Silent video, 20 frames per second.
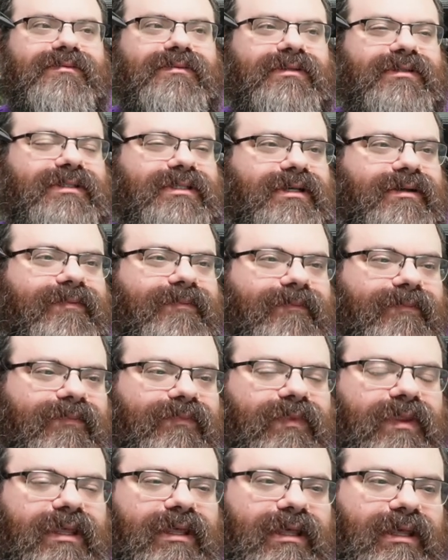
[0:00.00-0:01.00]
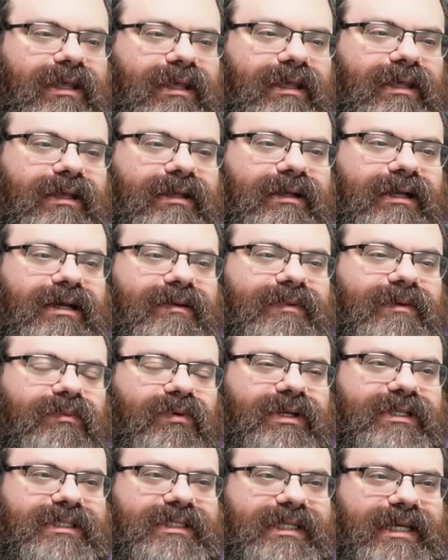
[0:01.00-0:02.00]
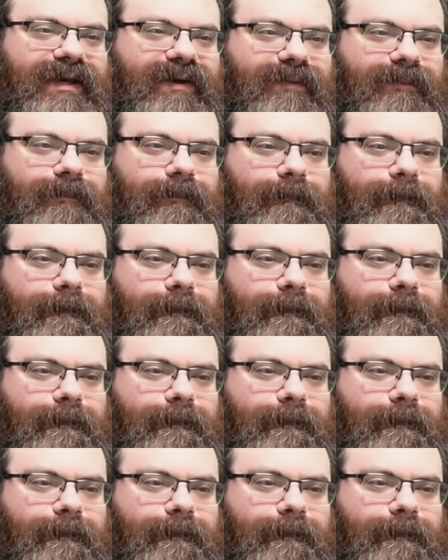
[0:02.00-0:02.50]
So uh, um, midpoint's down.